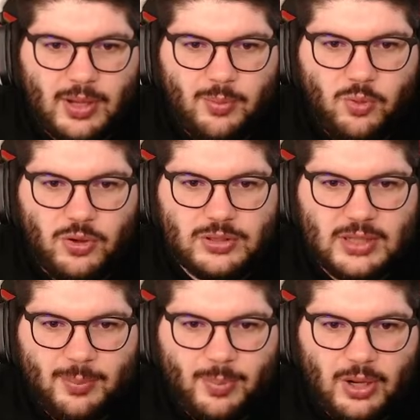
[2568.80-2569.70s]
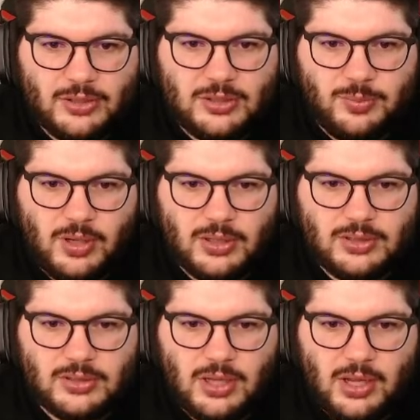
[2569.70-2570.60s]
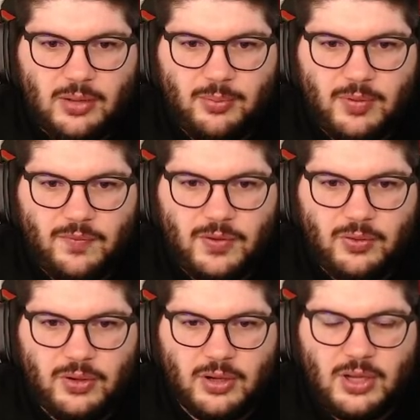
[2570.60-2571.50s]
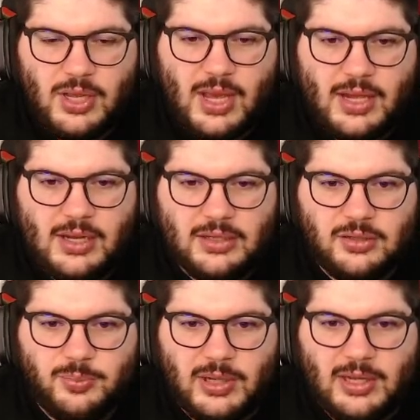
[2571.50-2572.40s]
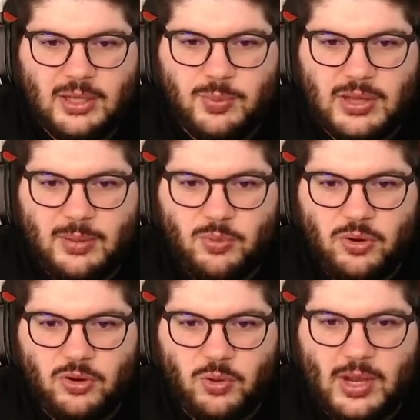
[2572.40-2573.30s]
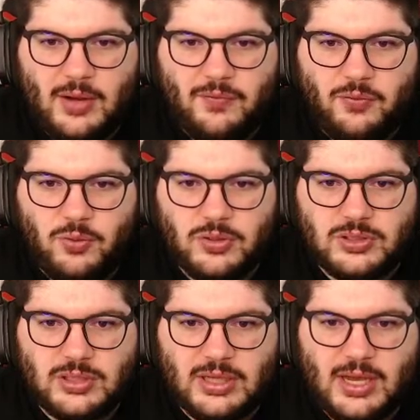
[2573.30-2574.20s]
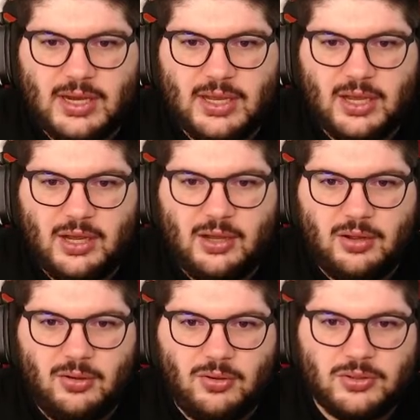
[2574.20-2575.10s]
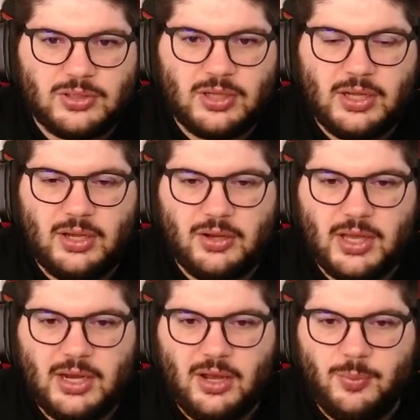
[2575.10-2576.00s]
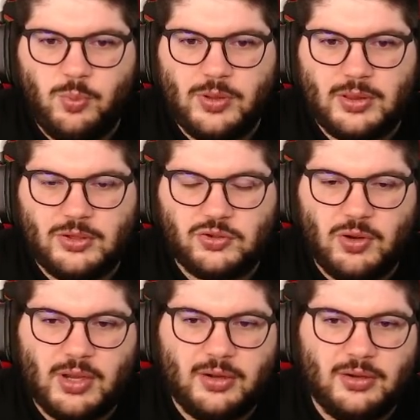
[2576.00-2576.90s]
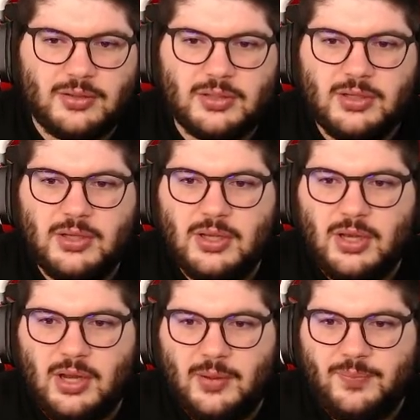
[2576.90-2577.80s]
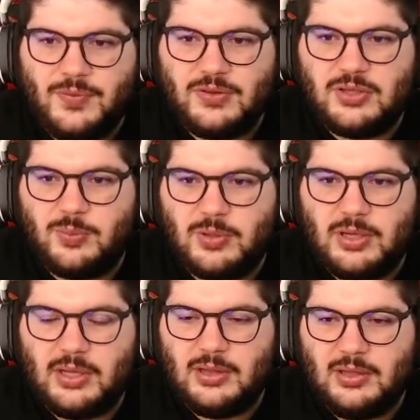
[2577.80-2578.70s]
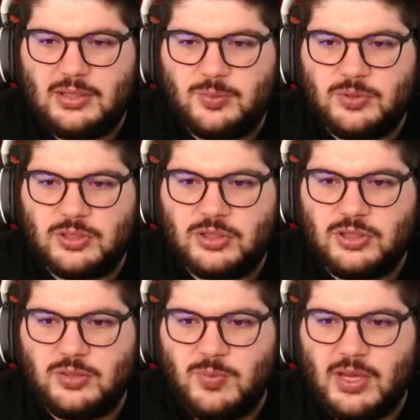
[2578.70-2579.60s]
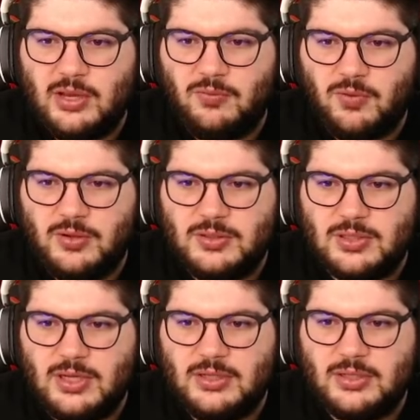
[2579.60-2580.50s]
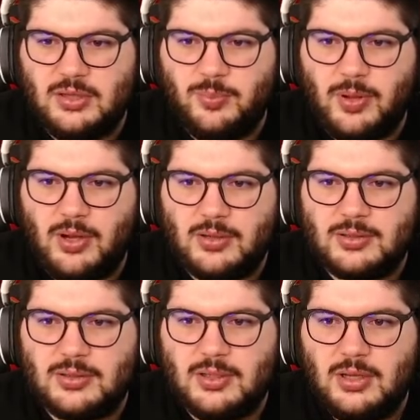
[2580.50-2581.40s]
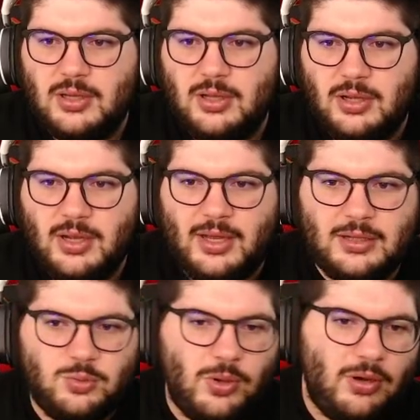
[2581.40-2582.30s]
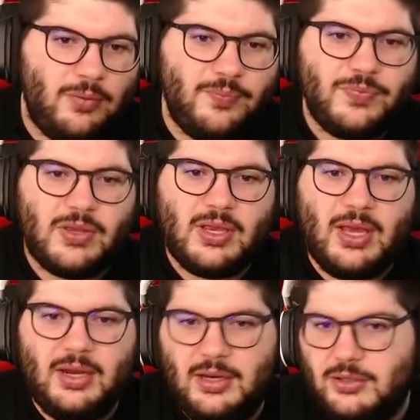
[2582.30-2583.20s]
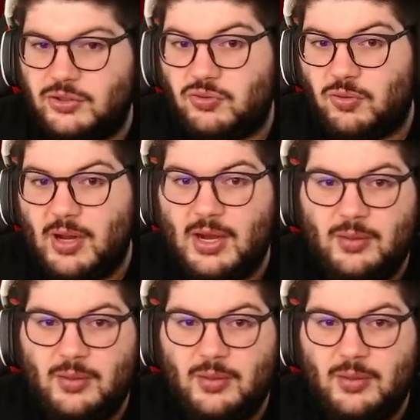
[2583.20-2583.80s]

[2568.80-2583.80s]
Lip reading: more as that box-to-box midfielder, and then Ndombele can be that more creative force, getting alongside, getting up with the strikers, typically in these positions, making runs into the box as well, and just creating